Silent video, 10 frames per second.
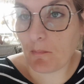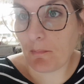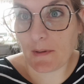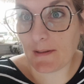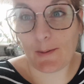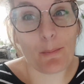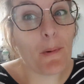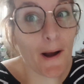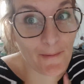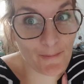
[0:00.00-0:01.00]
but it's not
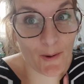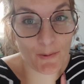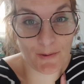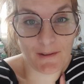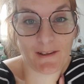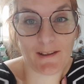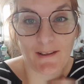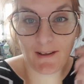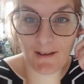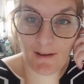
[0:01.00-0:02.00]
my fault. The
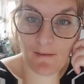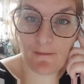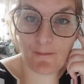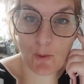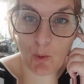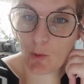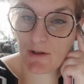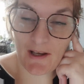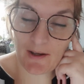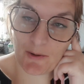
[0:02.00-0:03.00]
full
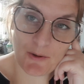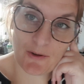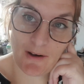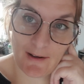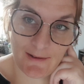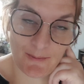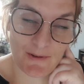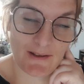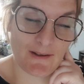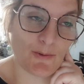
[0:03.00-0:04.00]
decor items,
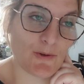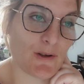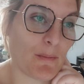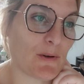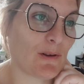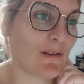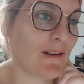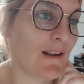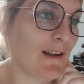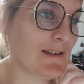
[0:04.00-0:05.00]
the autumnal
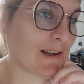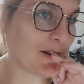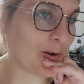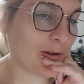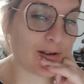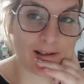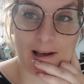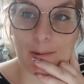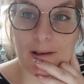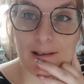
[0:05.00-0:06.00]
decor is
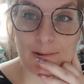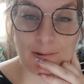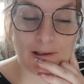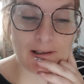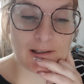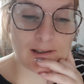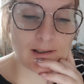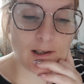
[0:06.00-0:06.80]
out in August.